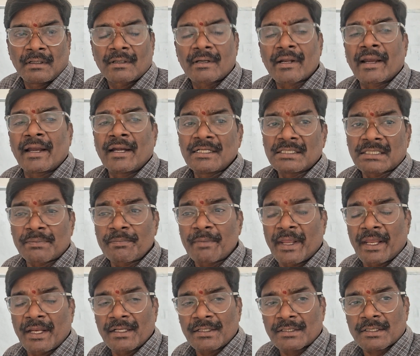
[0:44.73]
Trends
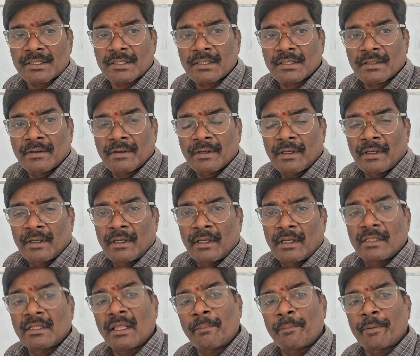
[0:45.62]
means
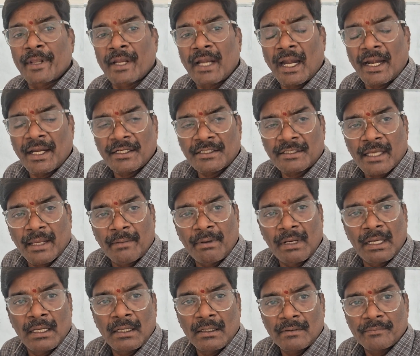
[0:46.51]
in the periodic
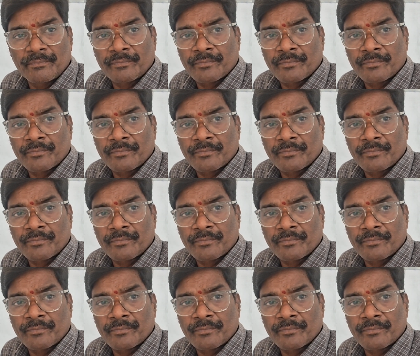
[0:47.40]
table,